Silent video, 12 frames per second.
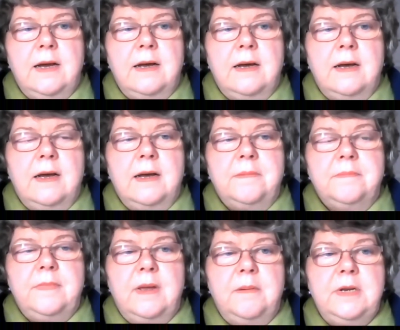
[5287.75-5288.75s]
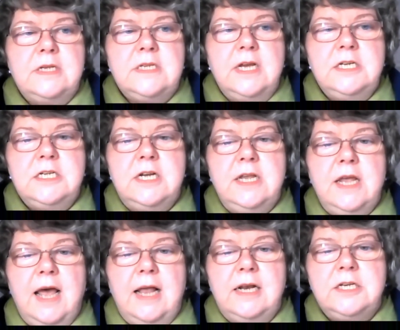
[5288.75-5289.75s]
um, I mean, essentially,
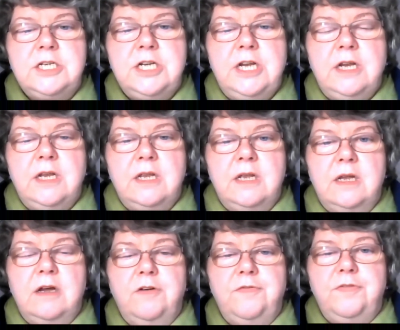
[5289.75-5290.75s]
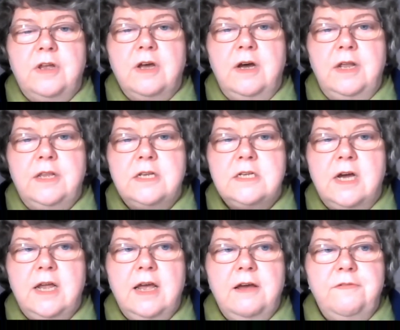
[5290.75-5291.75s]
allergy of the kind that
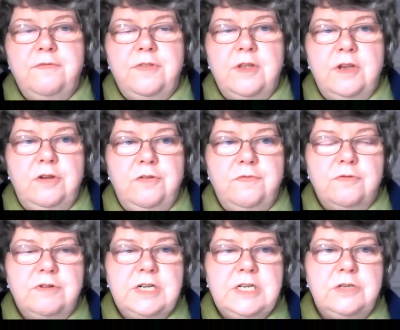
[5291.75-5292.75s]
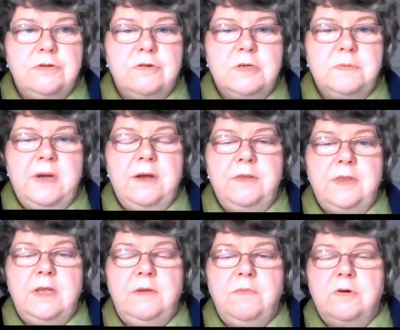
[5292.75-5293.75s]
I have that you've already talked about,
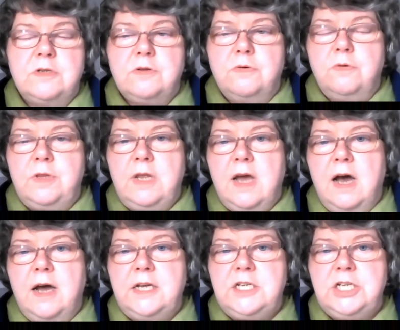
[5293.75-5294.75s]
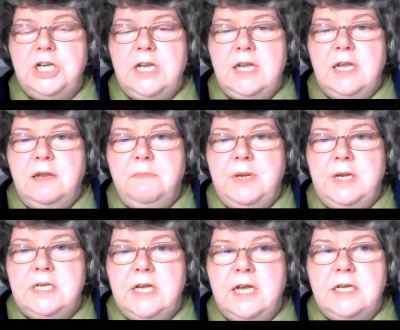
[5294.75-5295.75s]
the what's called the IgE
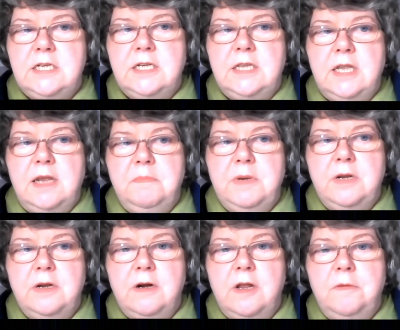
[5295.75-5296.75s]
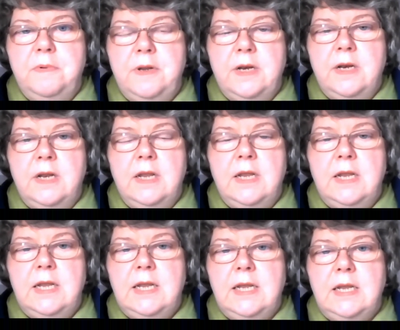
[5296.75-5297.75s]
mediated, the immunoglobulin
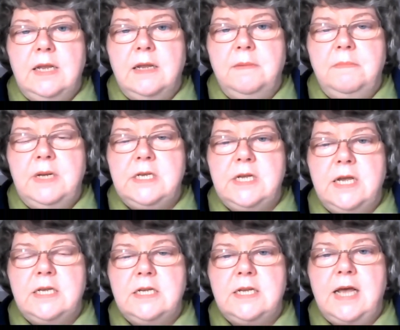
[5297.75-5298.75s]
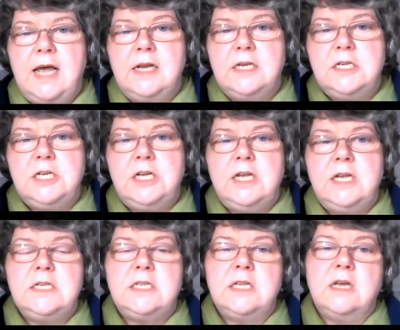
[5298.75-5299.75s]
E mediated allergy,
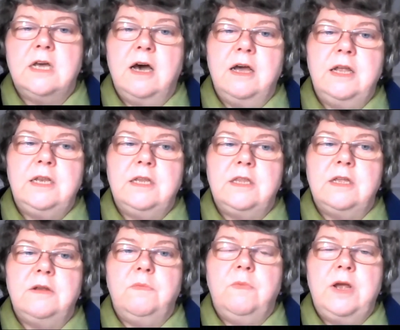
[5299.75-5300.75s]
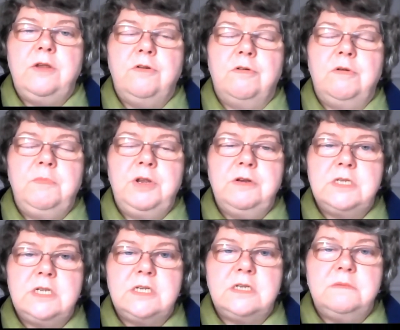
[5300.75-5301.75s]
is the kind that where your immune
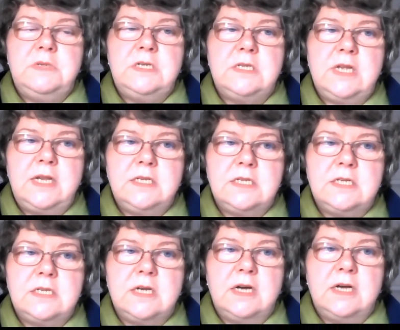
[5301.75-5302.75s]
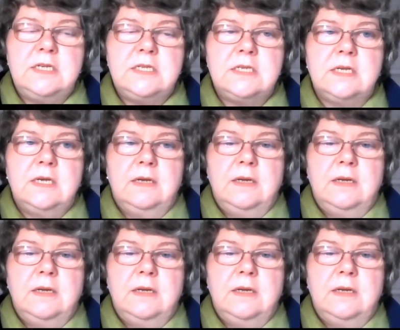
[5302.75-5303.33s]
system is sensitized